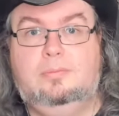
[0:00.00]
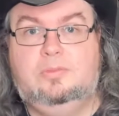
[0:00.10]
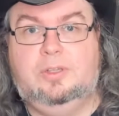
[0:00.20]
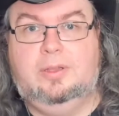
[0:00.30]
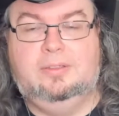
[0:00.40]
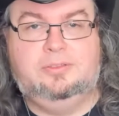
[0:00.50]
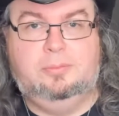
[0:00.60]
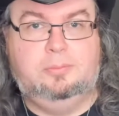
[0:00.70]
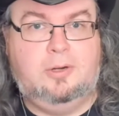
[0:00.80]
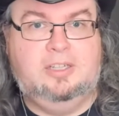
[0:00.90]
So there's
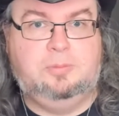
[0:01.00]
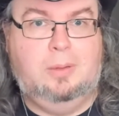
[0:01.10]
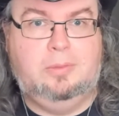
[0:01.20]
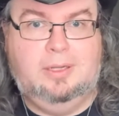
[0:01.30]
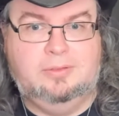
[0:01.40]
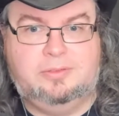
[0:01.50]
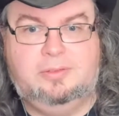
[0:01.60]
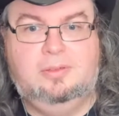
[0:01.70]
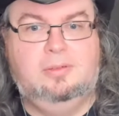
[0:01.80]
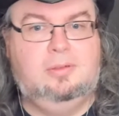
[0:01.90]
some prize pumpkins,
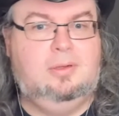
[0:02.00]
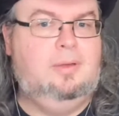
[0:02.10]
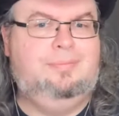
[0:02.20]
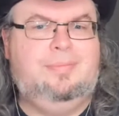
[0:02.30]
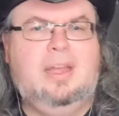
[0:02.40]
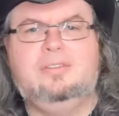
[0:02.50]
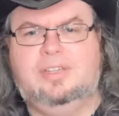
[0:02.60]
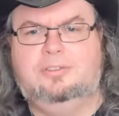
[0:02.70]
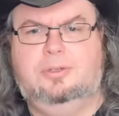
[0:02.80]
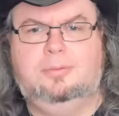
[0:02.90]

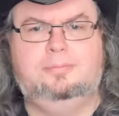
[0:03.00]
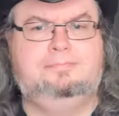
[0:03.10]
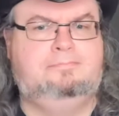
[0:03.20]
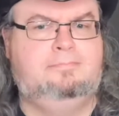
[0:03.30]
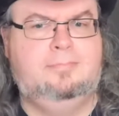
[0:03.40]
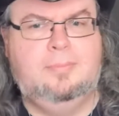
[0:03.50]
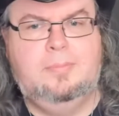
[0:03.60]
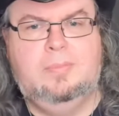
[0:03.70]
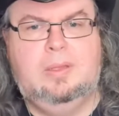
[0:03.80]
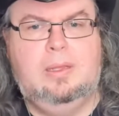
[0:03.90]
etc.
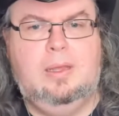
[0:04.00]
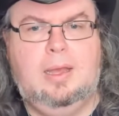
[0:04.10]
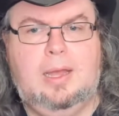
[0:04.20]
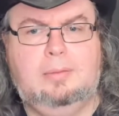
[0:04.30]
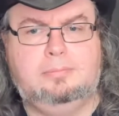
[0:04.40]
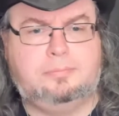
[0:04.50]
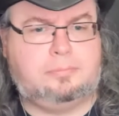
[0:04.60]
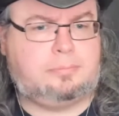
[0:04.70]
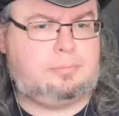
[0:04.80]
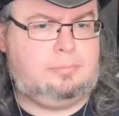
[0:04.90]
I
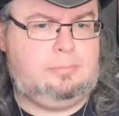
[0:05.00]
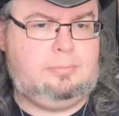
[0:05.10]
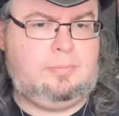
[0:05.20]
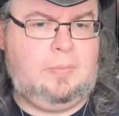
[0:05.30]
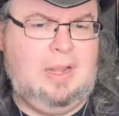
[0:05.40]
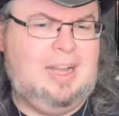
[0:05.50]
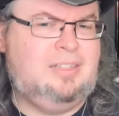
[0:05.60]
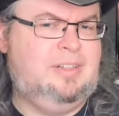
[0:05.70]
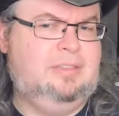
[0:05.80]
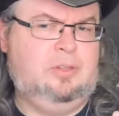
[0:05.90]
just
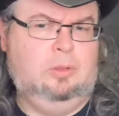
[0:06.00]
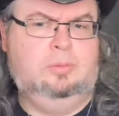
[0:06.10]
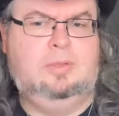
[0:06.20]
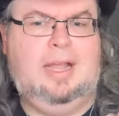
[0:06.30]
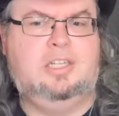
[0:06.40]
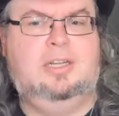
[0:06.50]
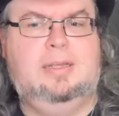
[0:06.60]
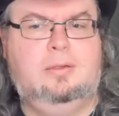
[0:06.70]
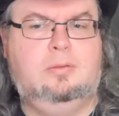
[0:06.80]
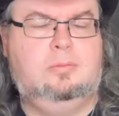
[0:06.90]
think it's cool.
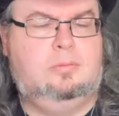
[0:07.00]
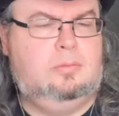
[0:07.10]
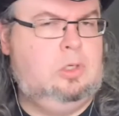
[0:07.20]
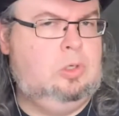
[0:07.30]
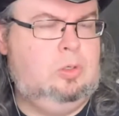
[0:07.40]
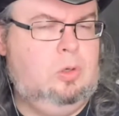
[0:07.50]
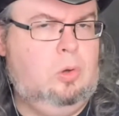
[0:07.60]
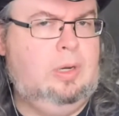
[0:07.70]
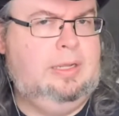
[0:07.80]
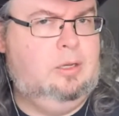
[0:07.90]
Actually,
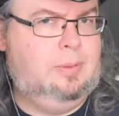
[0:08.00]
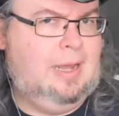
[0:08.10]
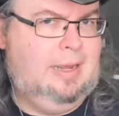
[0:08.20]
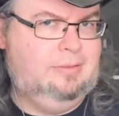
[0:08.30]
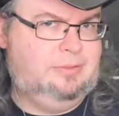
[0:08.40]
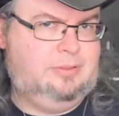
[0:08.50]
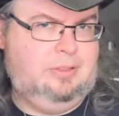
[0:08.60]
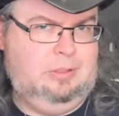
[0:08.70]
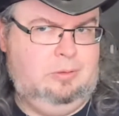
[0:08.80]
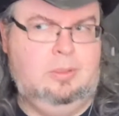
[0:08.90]
calling your players
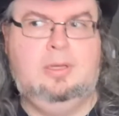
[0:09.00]
to